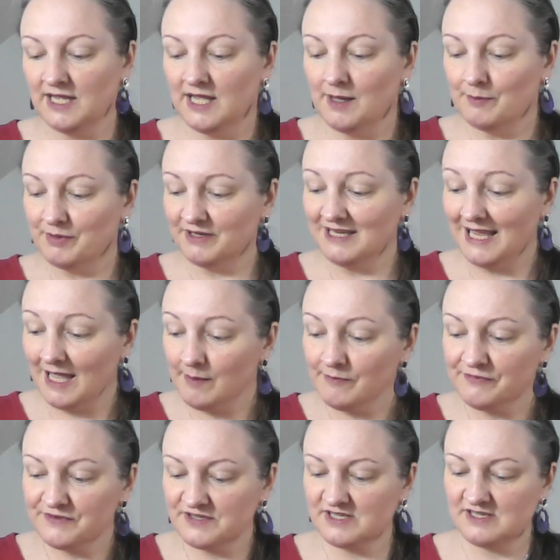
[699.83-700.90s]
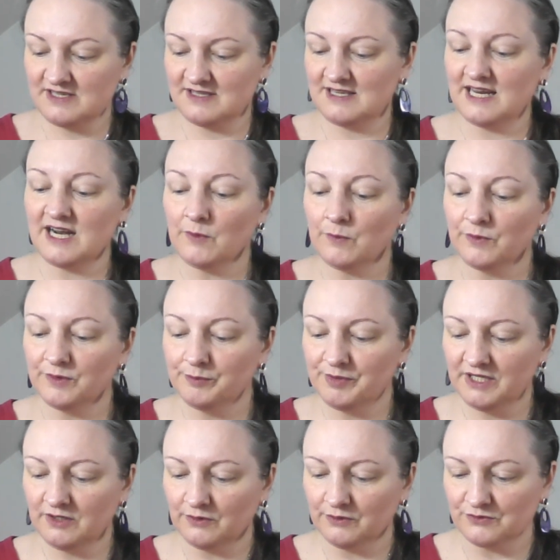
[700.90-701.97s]
but the emphasis there will
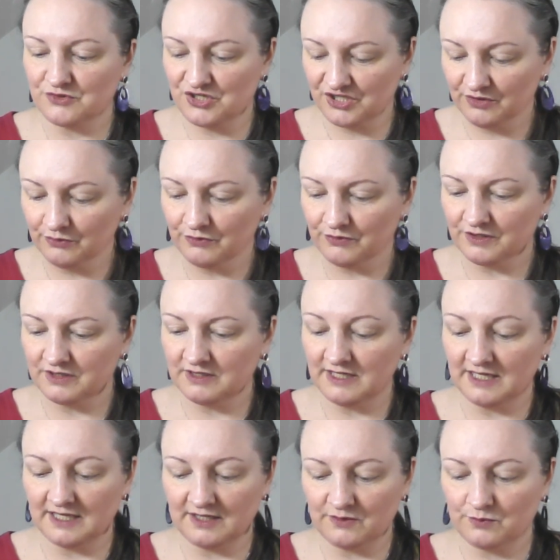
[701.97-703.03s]
be on children and it